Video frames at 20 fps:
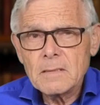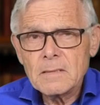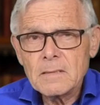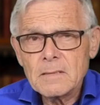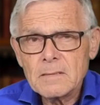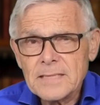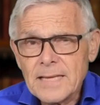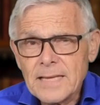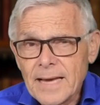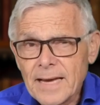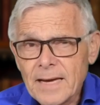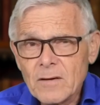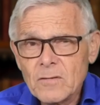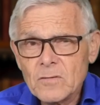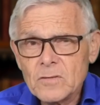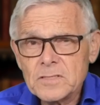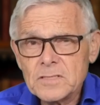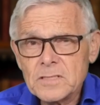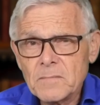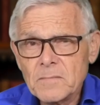Now,
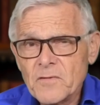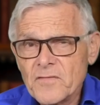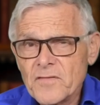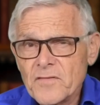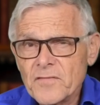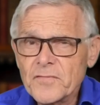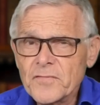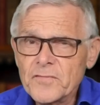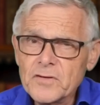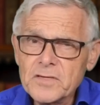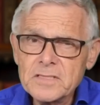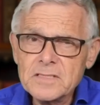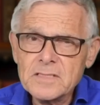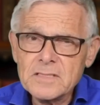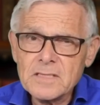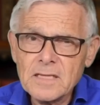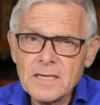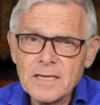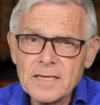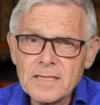some of the freed
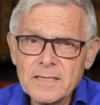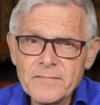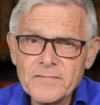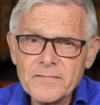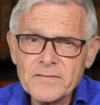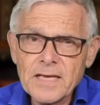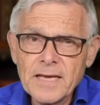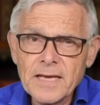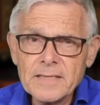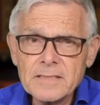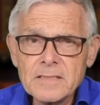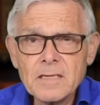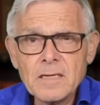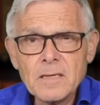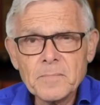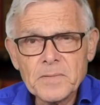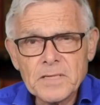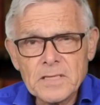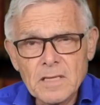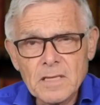slaves ended
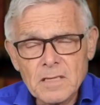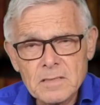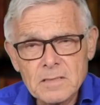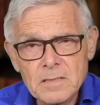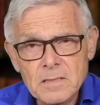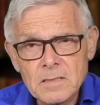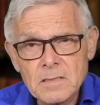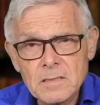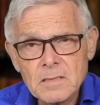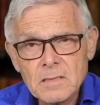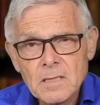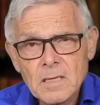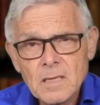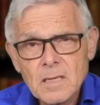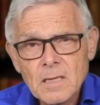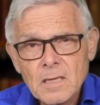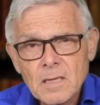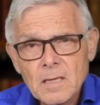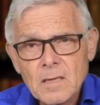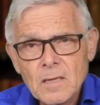up in London,
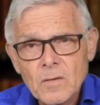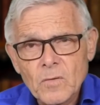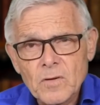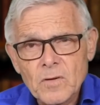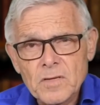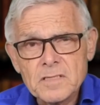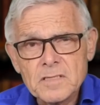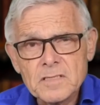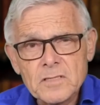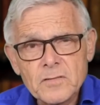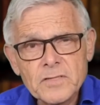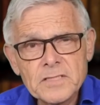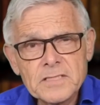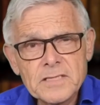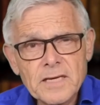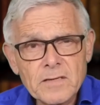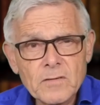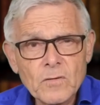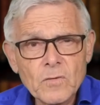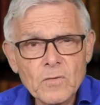where the streets
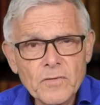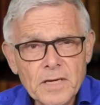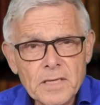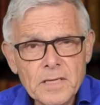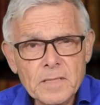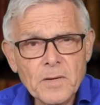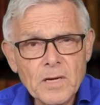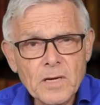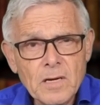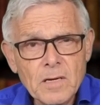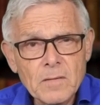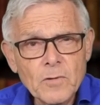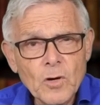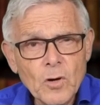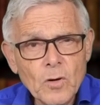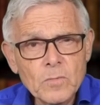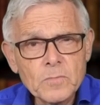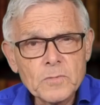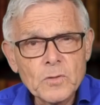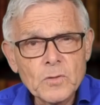had already become
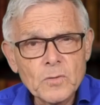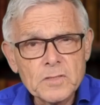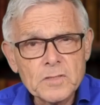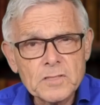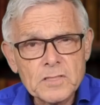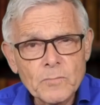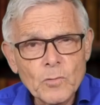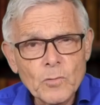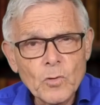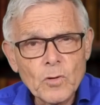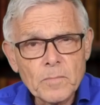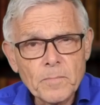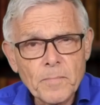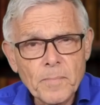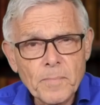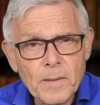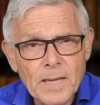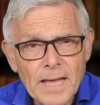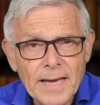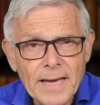home to a small
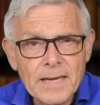black